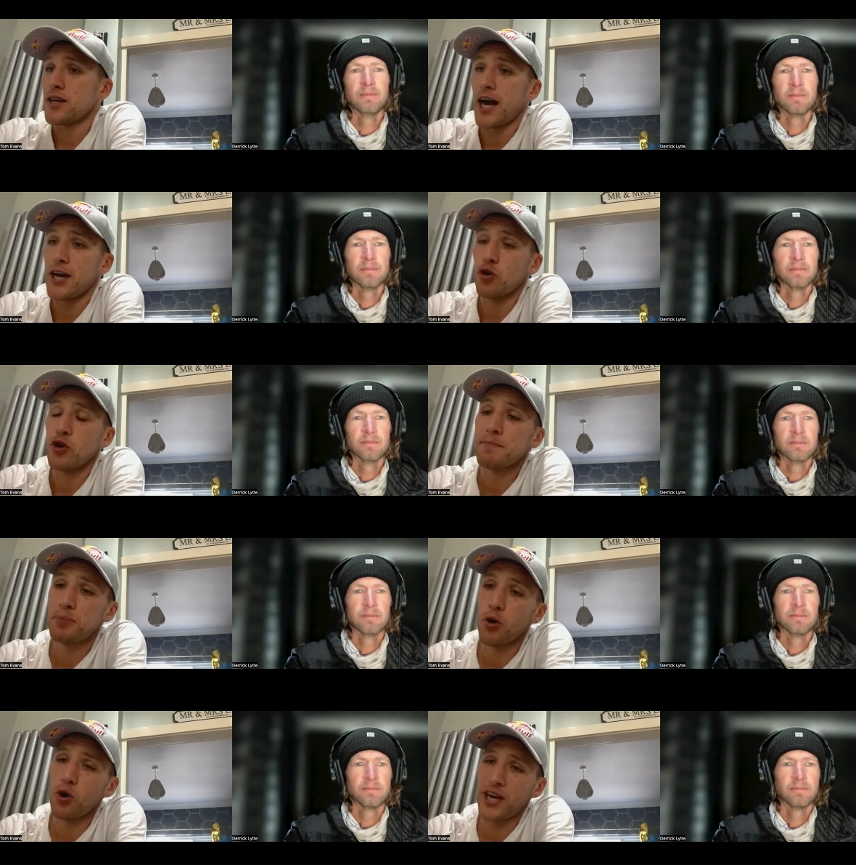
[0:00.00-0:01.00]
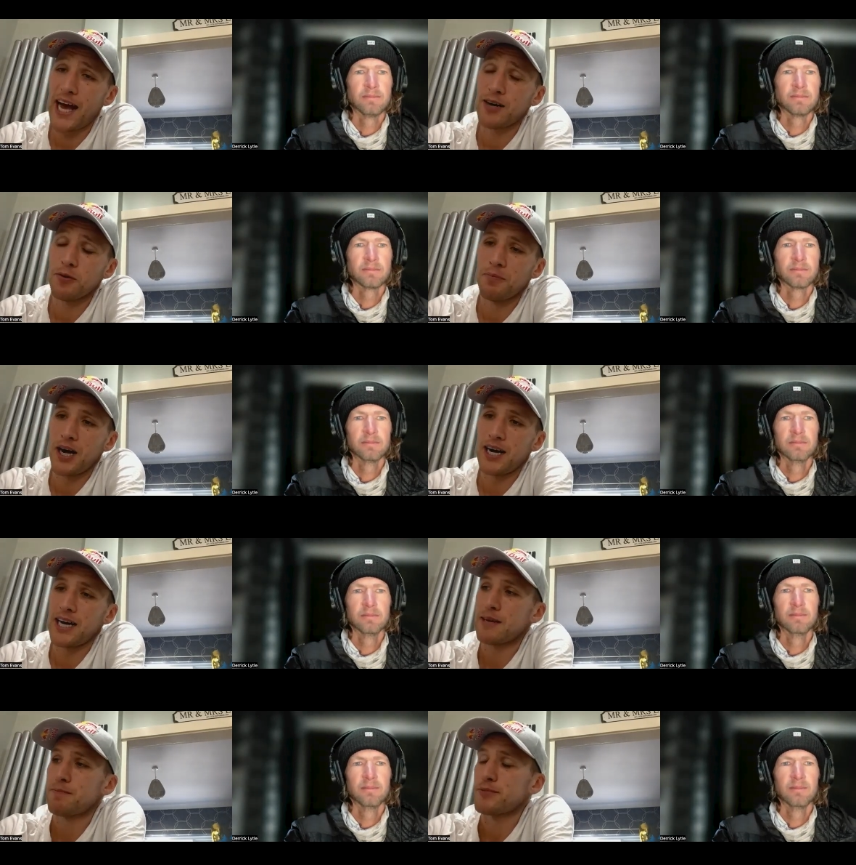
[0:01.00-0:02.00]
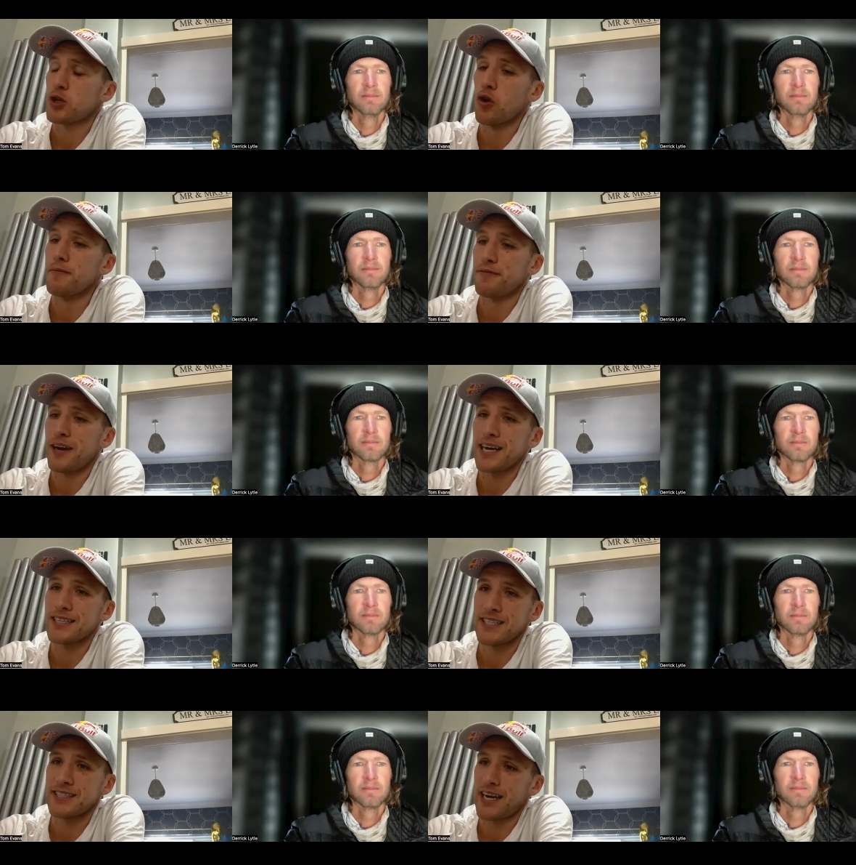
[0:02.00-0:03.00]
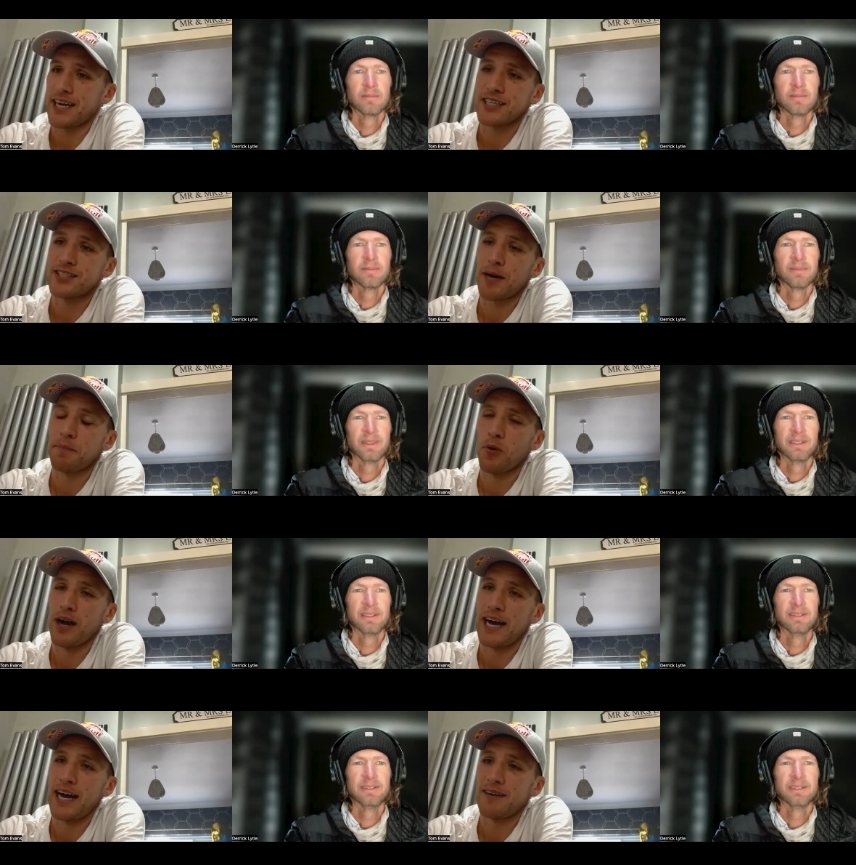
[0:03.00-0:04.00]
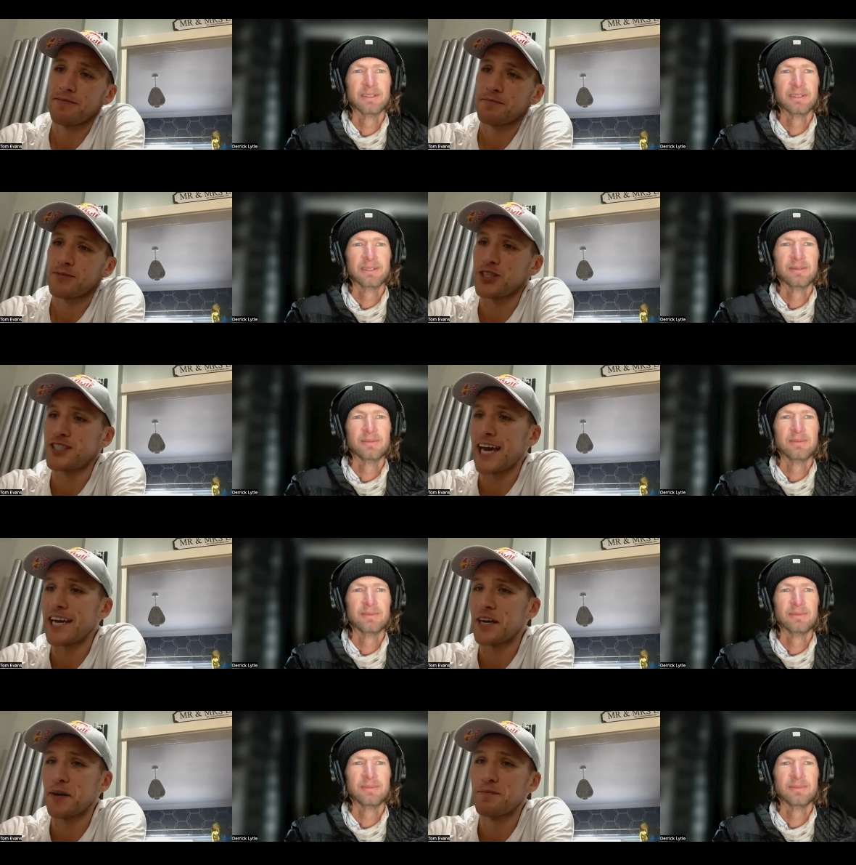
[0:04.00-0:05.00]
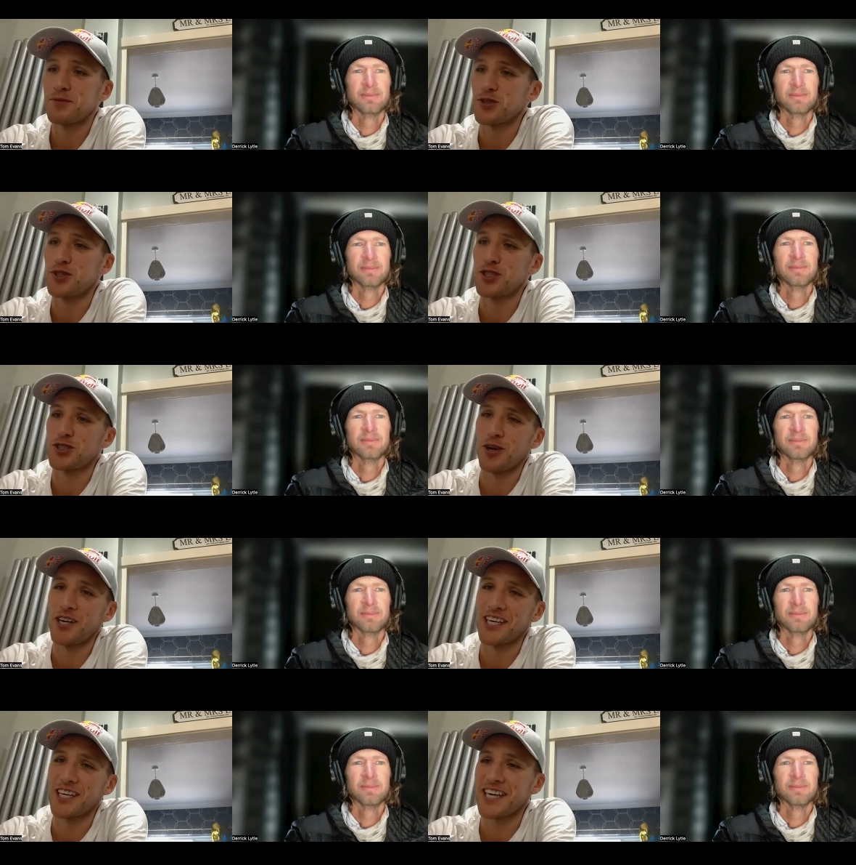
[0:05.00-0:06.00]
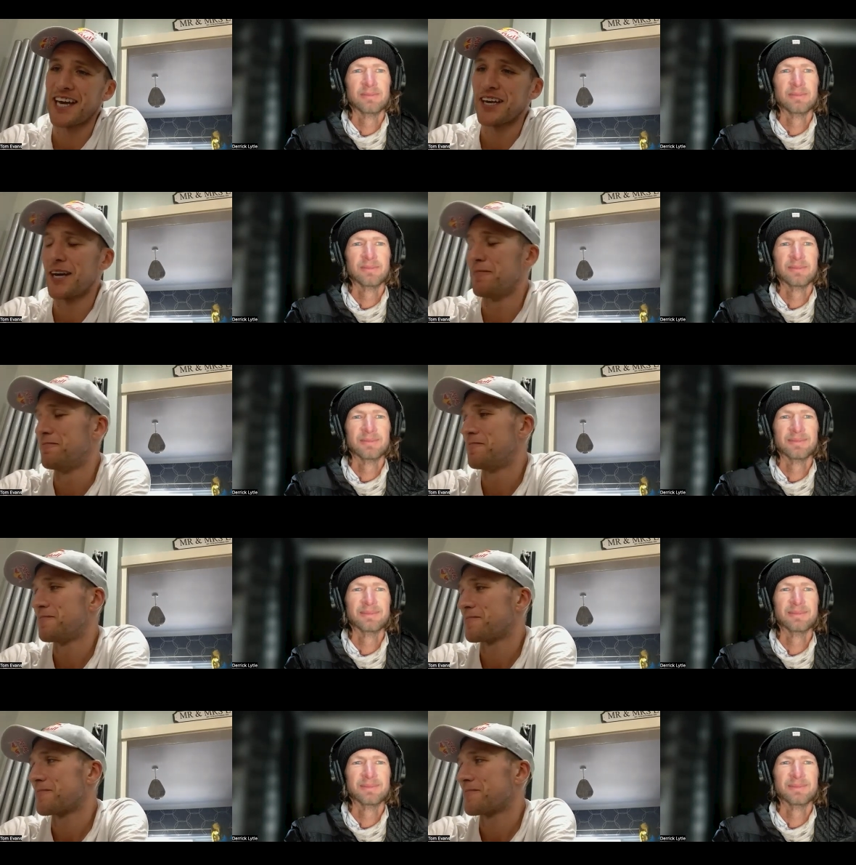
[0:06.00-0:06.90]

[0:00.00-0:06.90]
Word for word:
Speaker 1: I'd already poured out my cornflakes into like a Tupperware container. So, so it didn't get, um,